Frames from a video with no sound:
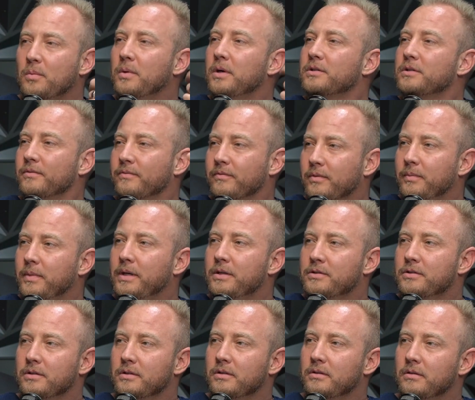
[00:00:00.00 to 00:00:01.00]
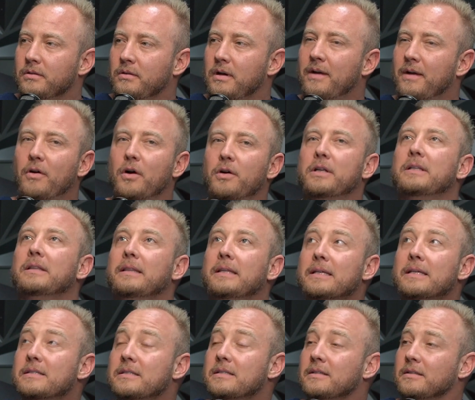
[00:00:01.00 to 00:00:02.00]
much information. You know, I've already
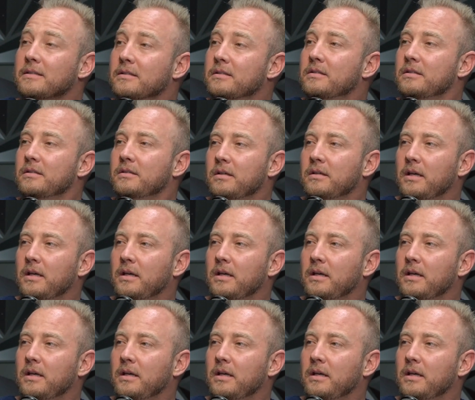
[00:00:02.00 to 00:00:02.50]
listened.